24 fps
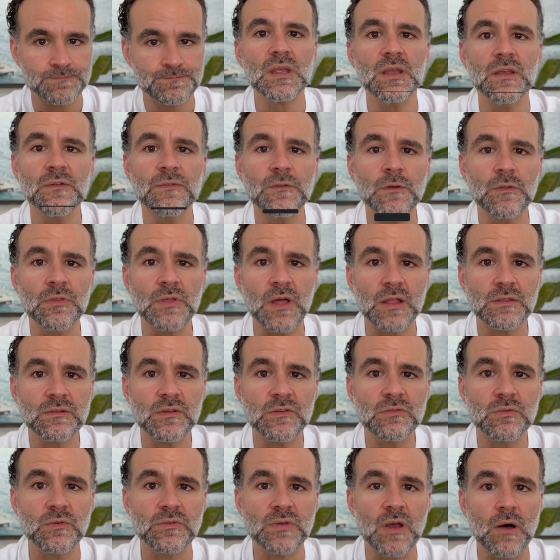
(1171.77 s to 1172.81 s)
If you thought
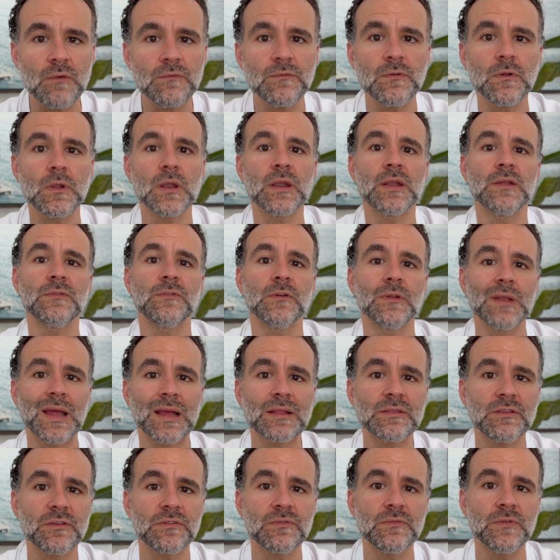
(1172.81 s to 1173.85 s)
this was helpful and if you
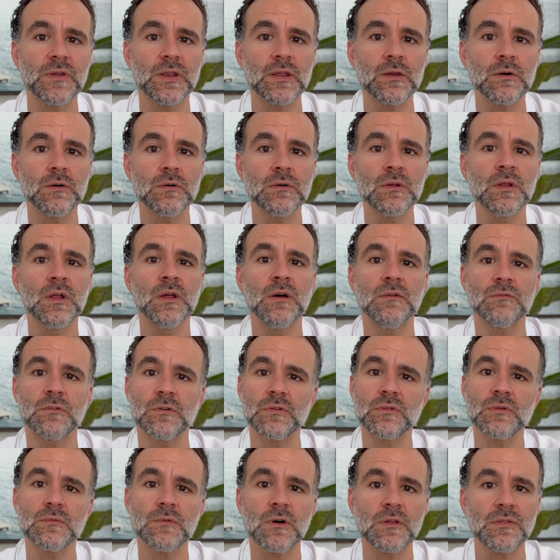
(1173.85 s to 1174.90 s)
liked this video,
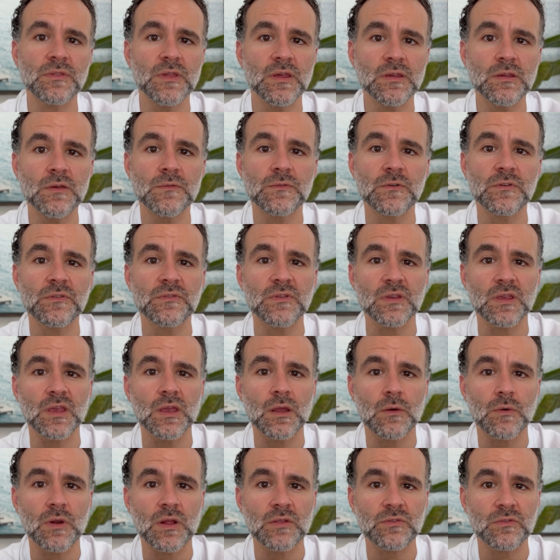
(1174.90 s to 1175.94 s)
first of all, thank you for sticking
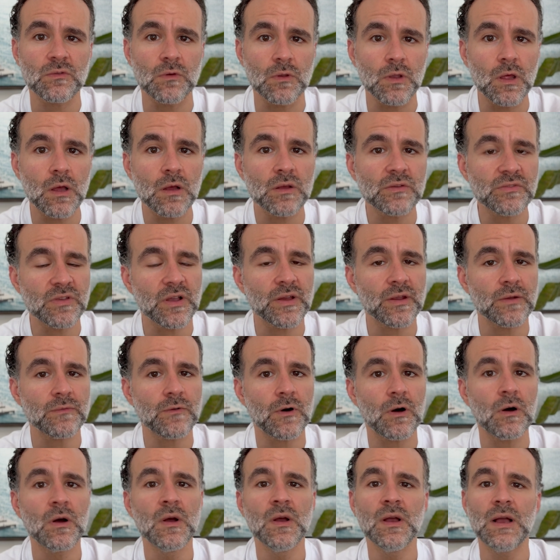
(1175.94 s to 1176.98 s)
around so long. Second of
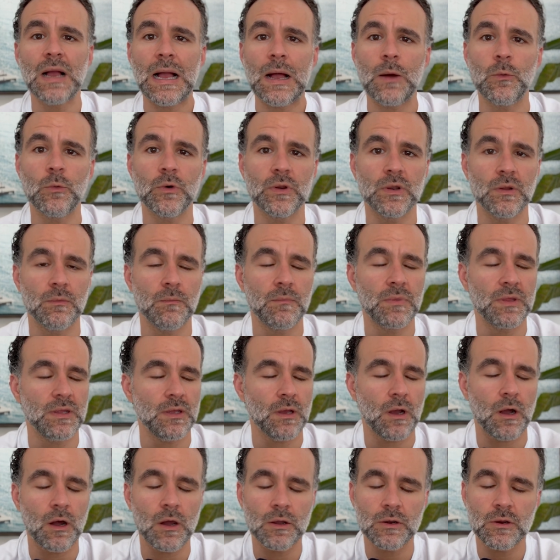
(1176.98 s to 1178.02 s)
all, I would be
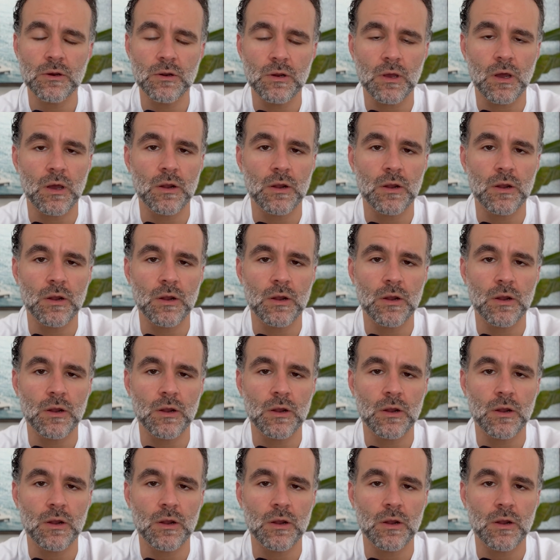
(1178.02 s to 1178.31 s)
honored